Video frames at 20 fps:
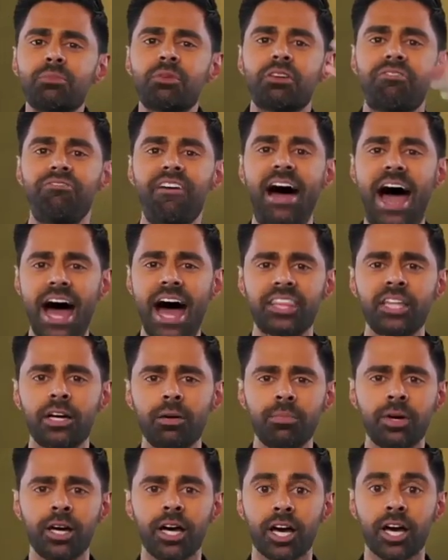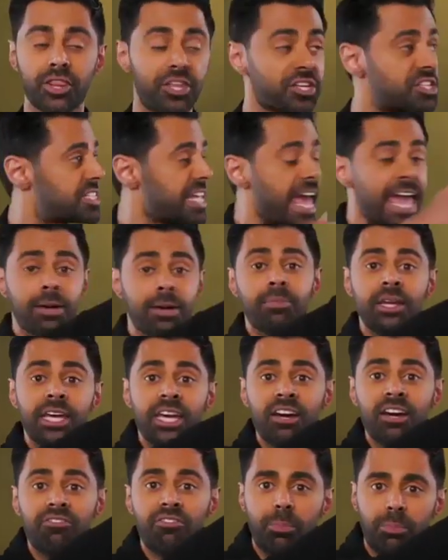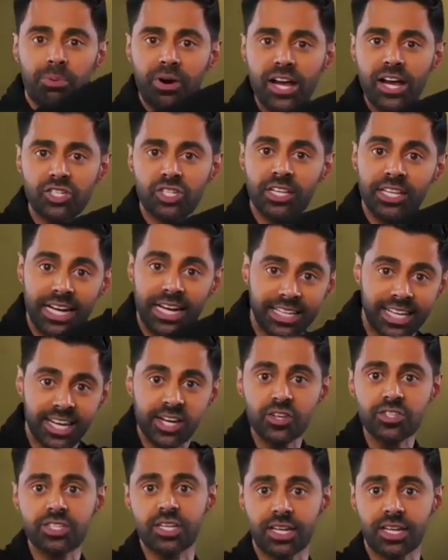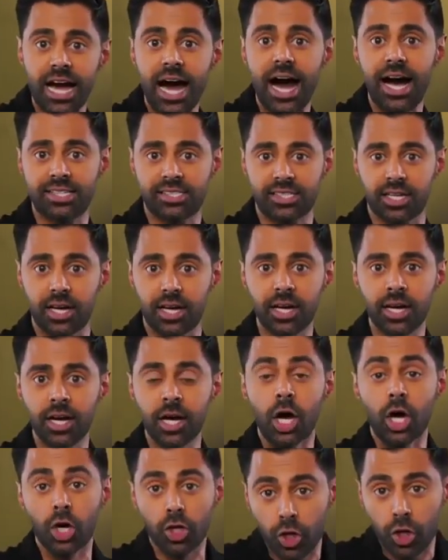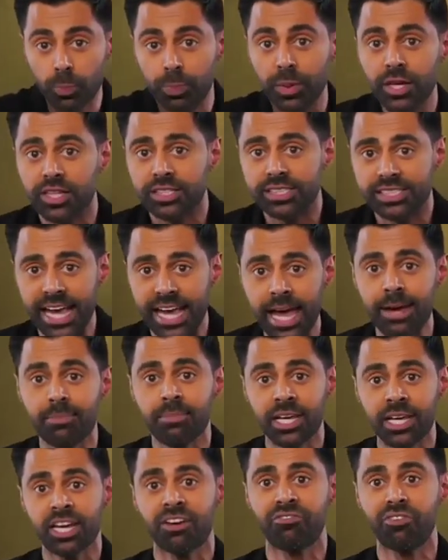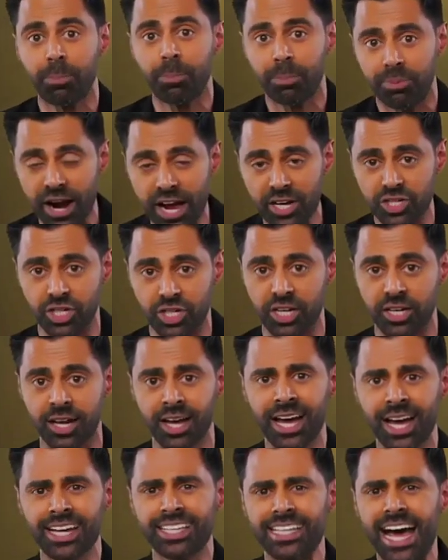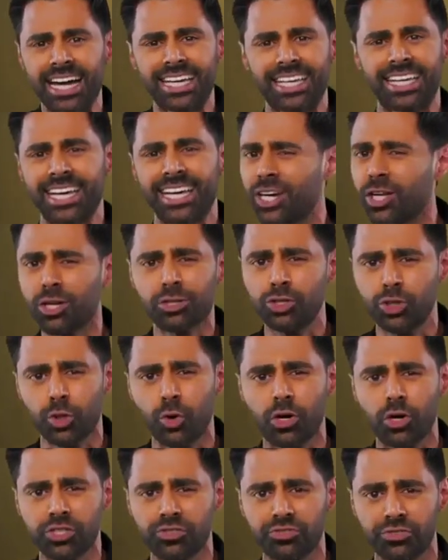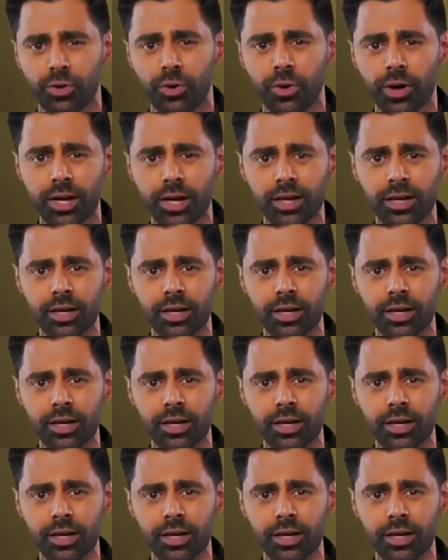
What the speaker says: to fathom the same knee of oppression that kills in Gaza could be the same knee of oppression that killed George Floyd?